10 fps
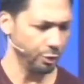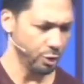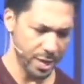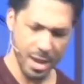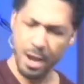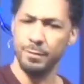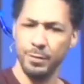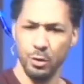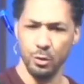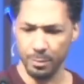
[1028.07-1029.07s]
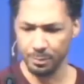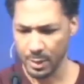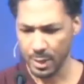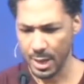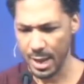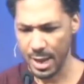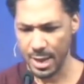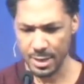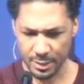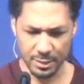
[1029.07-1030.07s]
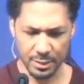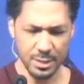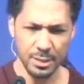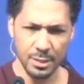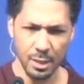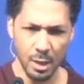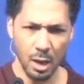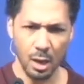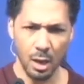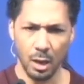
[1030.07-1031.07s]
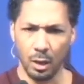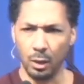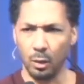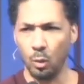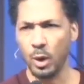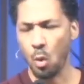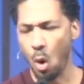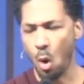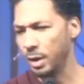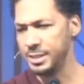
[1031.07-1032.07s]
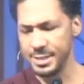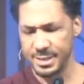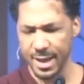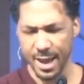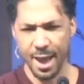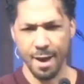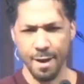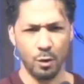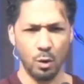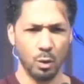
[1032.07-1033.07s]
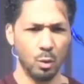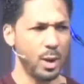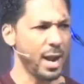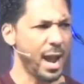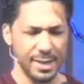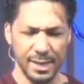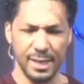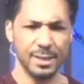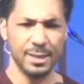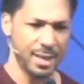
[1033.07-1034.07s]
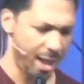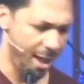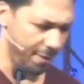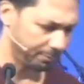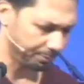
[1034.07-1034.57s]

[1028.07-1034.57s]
You're going to interview them and to see what qualities they have or what ideas they have.